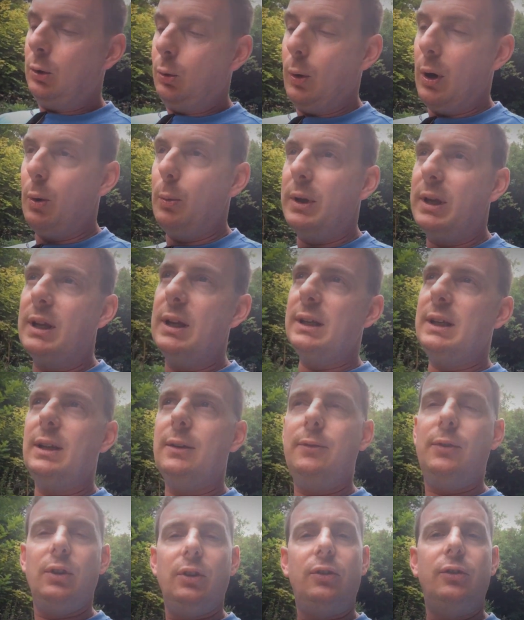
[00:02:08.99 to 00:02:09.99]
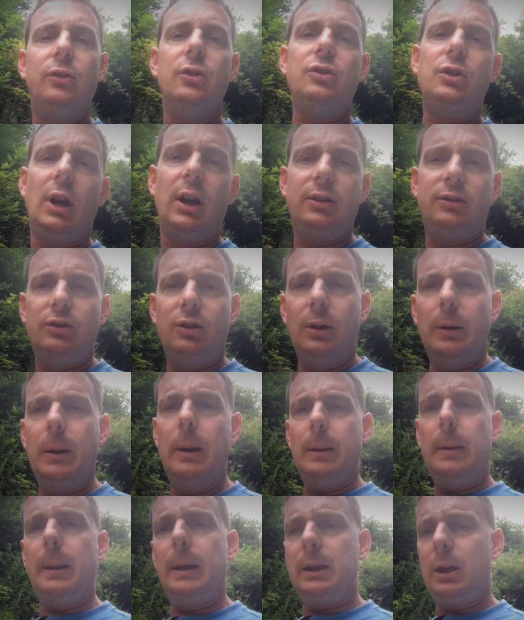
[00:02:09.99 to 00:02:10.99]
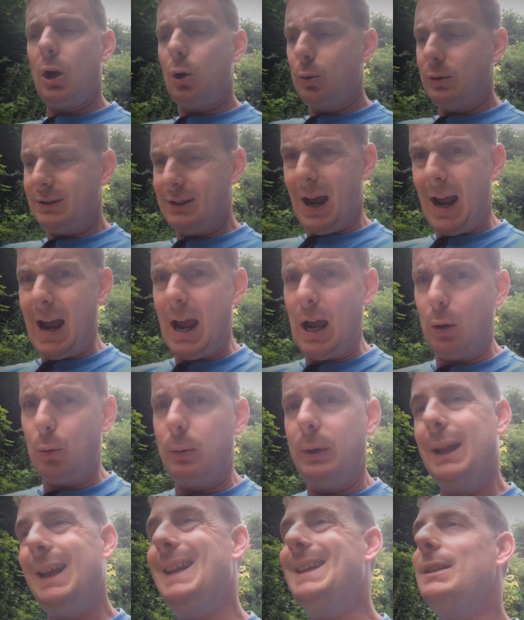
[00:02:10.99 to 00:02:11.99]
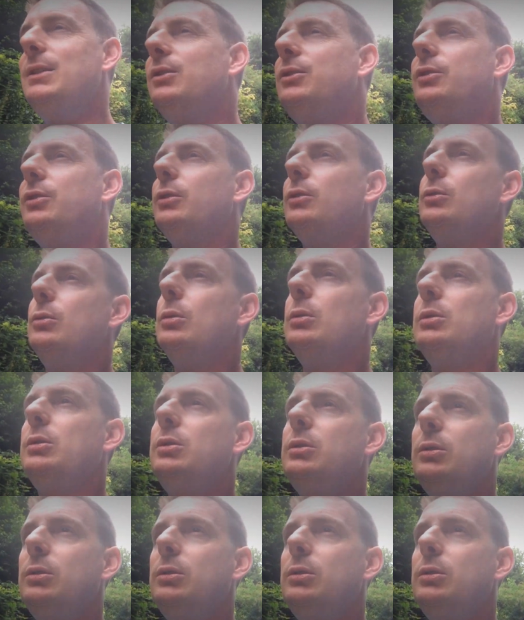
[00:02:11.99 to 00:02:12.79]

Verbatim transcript: where we can give this suggestion and then they go down into